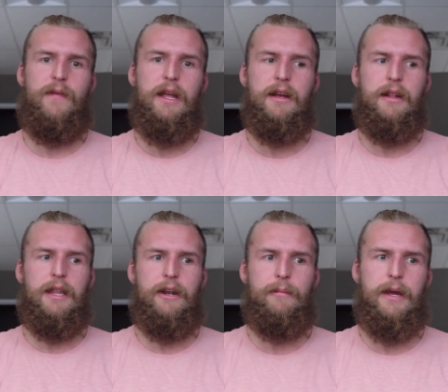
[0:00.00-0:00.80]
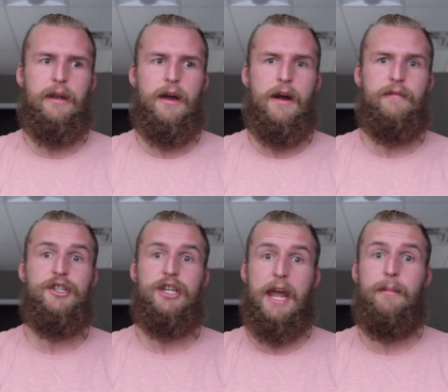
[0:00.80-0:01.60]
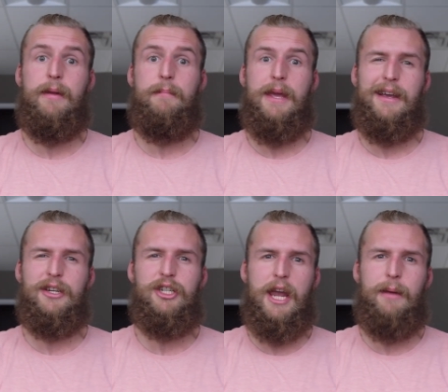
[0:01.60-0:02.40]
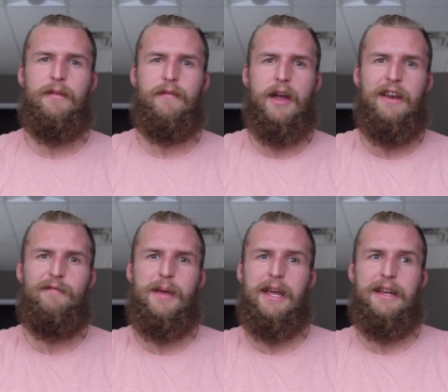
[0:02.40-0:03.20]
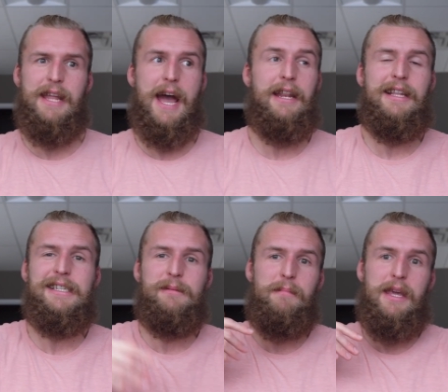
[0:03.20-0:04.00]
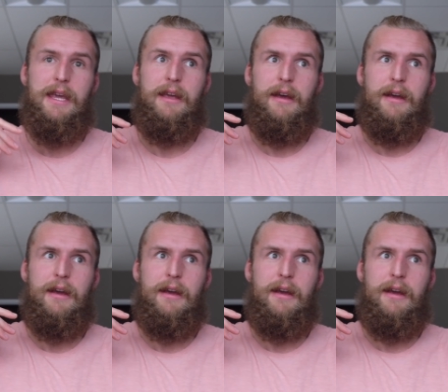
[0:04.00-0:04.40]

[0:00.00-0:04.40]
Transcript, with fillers: feeling a little bit of shame and being ashamed of kind of being a dad. And this is me